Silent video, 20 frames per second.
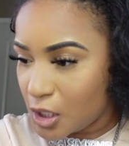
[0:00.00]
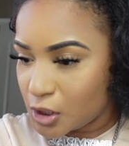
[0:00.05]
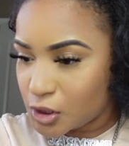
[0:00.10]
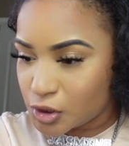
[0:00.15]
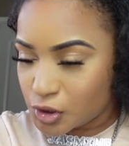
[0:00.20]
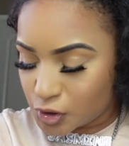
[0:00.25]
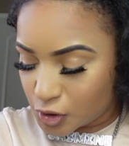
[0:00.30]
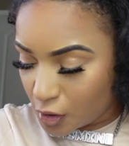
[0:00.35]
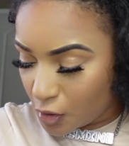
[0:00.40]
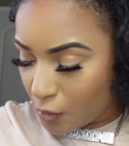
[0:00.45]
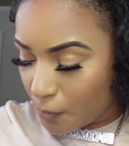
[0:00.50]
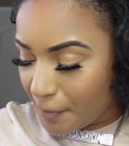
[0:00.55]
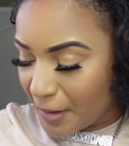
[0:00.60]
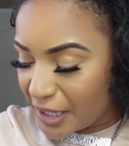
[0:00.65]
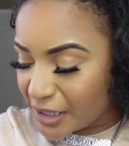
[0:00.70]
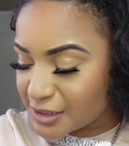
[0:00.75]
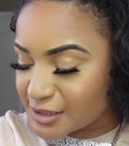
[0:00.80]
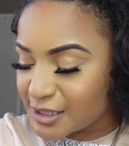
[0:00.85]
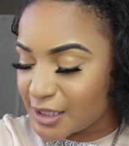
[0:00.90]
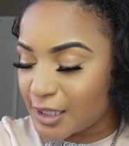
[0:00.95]
So
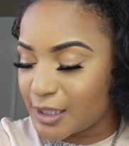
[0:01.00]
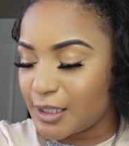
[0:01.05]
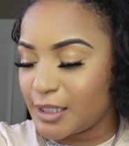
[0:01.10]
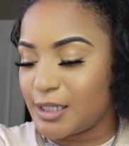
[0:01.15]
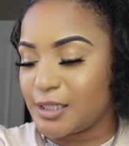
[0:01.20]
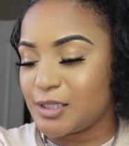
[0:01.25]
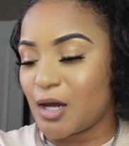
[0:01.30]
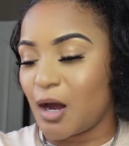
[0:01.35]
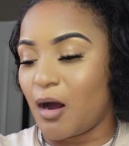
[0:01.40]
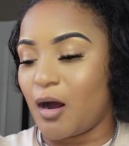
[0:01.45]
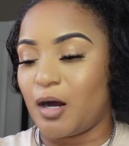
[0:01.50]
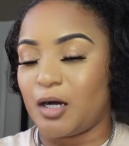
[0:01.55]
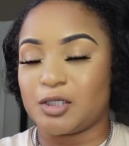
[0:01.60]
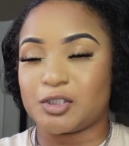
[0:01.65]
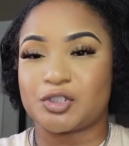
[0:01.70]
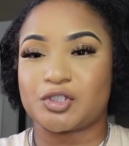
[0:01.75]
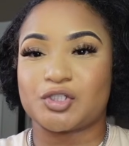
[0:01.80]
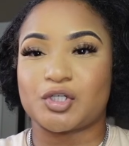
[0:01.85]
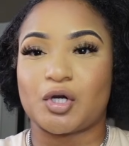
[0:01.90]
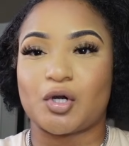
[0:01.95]
basically, y'all,
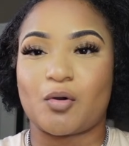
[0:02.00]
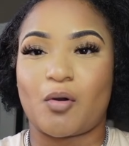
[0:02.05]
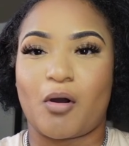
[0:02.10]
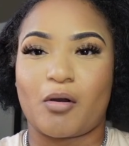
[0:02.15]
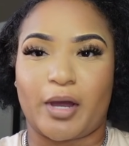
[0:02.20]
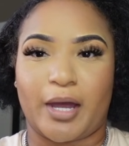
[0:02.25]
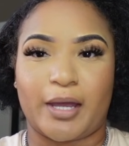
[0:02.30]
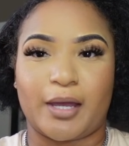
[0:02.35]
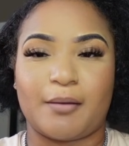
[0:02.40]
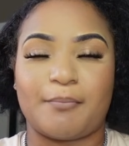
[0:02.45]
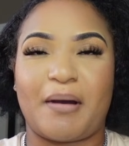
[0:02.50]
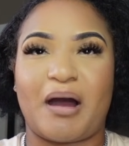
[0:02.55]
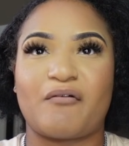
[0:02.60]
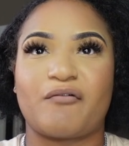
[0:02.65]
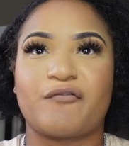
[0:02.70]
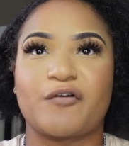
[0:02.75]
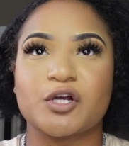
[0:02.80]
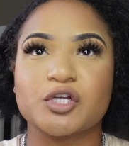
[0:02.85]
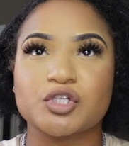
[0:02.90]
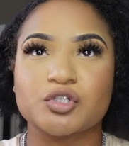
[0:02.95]
so okay, my
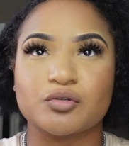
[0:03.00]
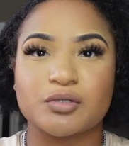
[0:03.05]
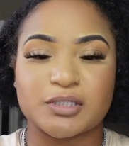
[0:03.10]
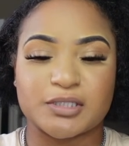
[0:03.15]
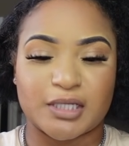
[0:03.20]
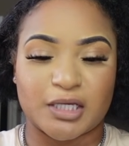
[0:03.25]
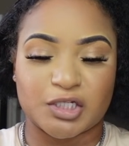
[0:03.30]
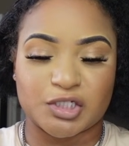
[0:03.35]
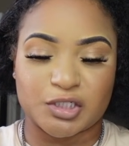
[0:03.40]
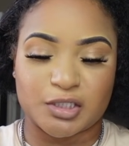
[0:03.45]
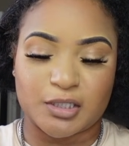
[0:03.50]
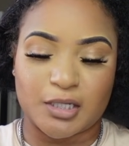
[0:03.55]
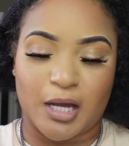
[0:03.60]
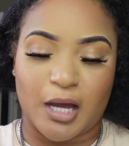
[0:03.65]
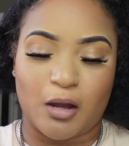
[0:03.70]
first duty station,